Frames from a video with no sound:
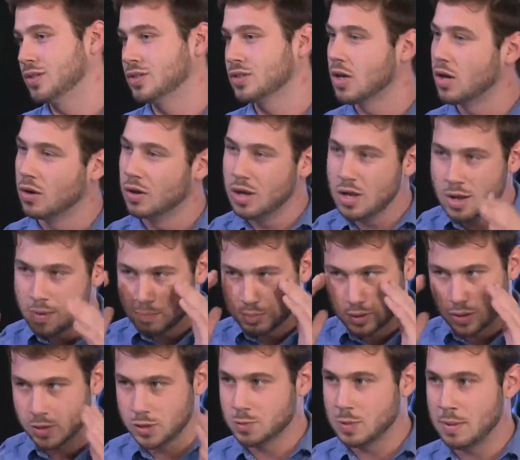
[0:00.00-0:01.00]
So
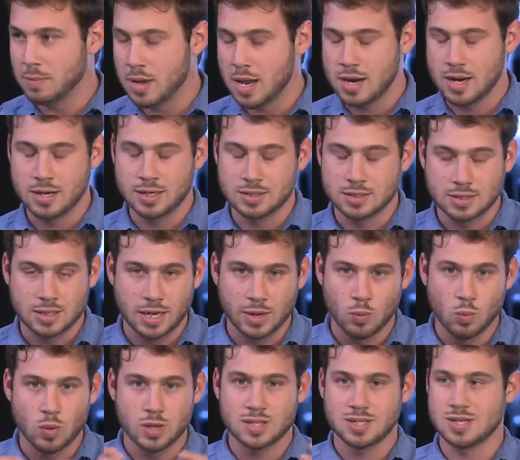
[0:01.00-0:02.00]
blows my mind, and it's like,
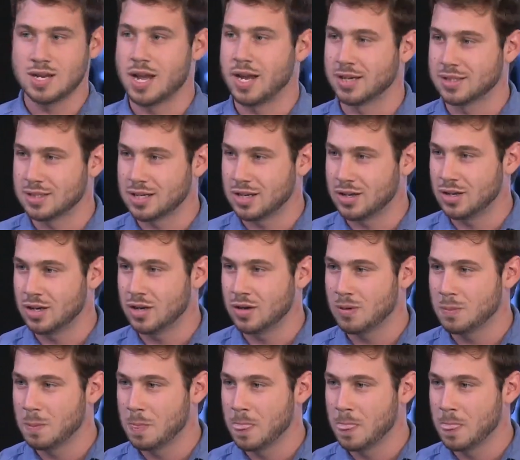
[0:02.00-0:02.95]
what's next, you know?